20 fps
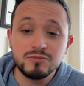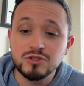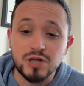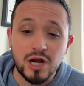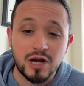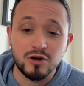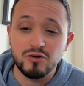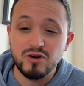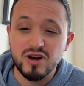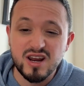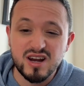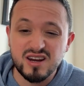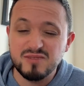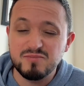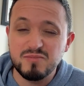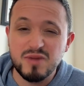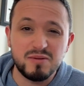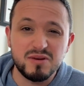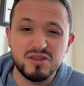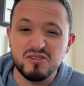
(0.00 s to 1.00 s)

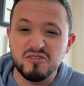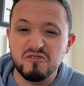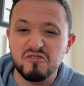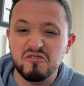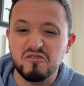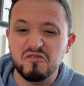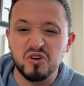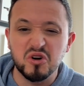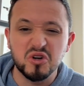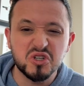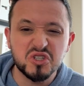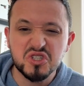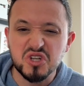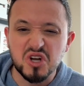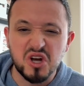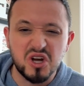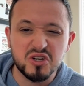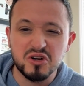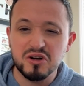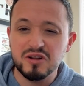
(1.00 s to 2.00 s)
generated maybe the first
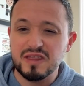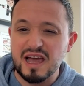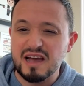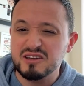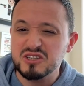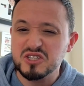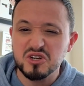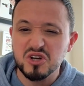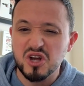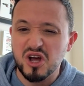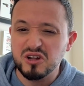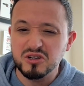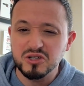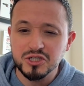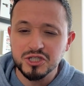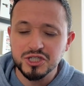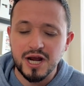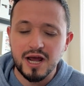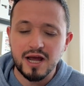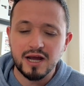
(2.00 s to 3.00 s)

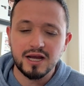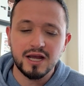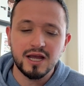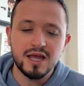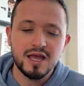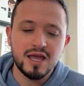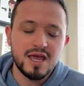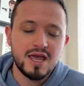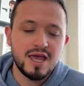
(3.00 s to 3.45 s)
$100,000 check.